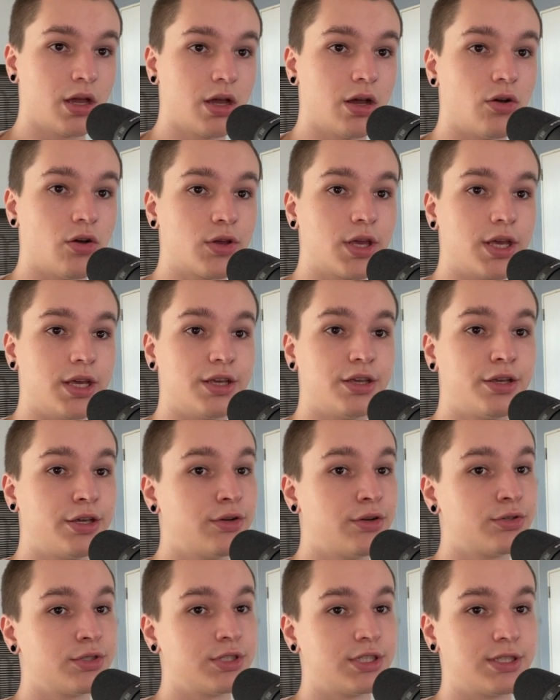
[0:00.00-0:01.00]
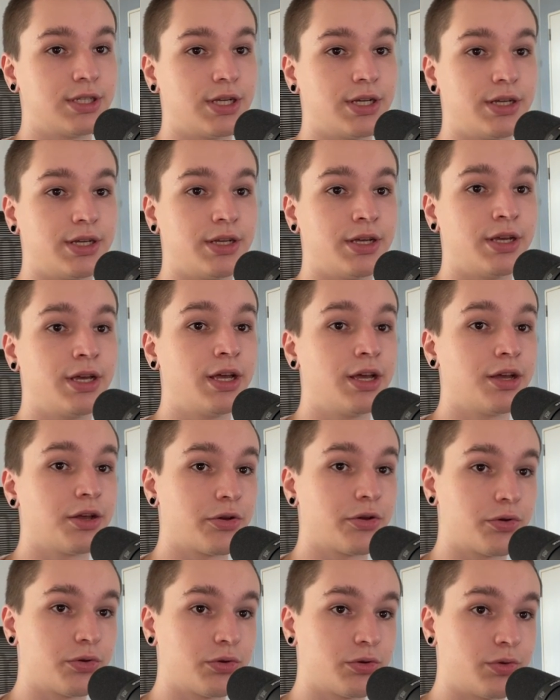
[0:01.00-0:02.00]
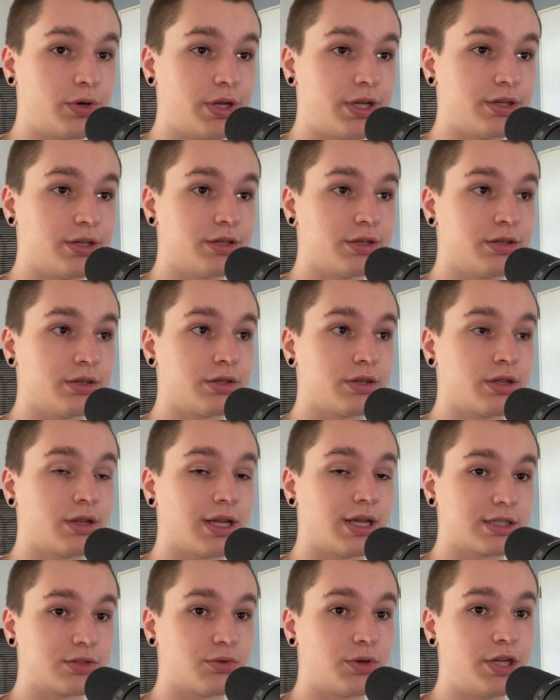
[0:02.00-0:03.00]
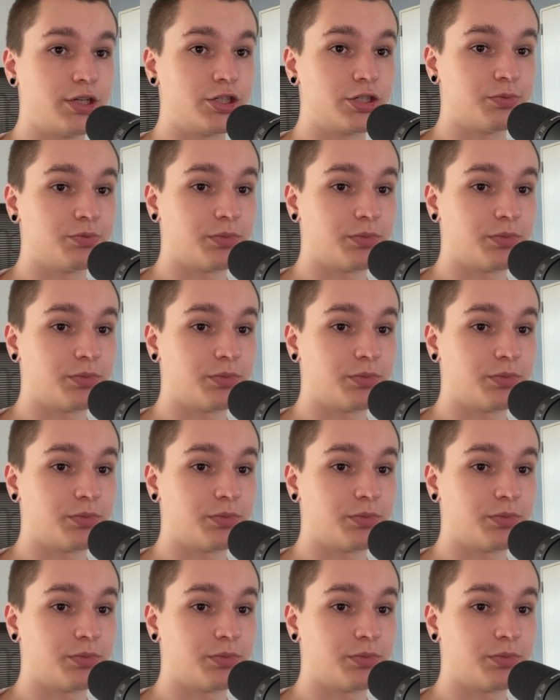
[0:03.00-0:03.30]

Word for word: Okay, here's the class creation